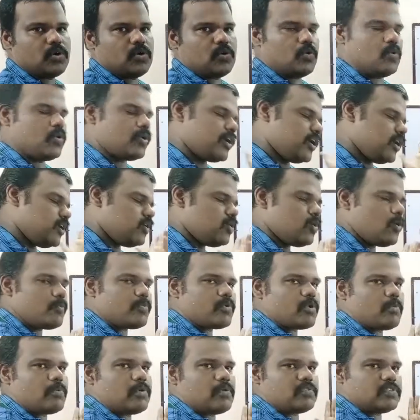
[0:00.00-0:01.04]
Okay, no
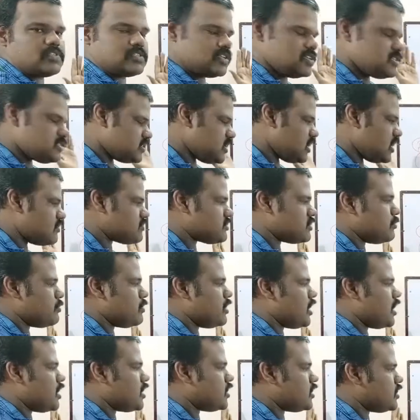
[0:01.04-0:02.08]
problem. Since they have
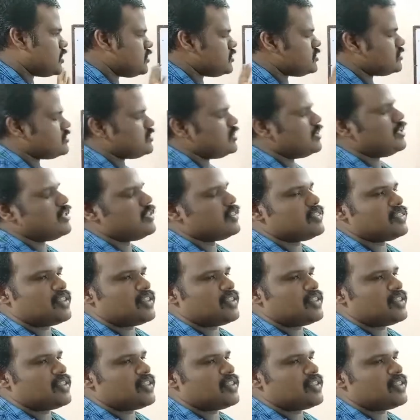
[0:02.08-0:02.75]
similarities,